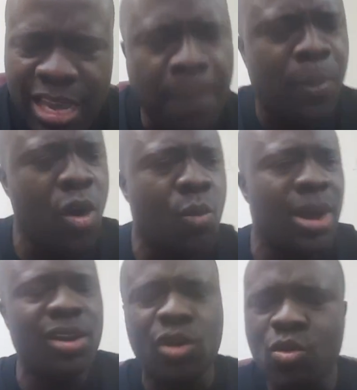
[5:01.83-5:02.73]
a poor
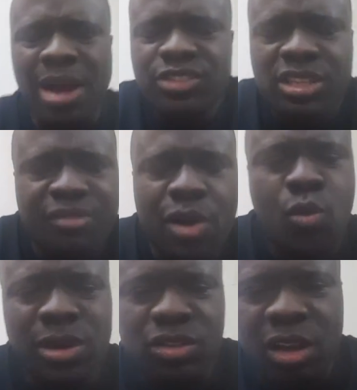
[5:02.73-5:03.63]
widow who has several
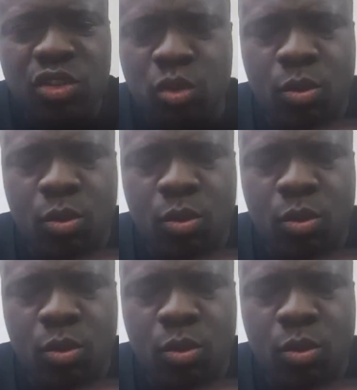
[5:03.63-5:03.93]
coins lost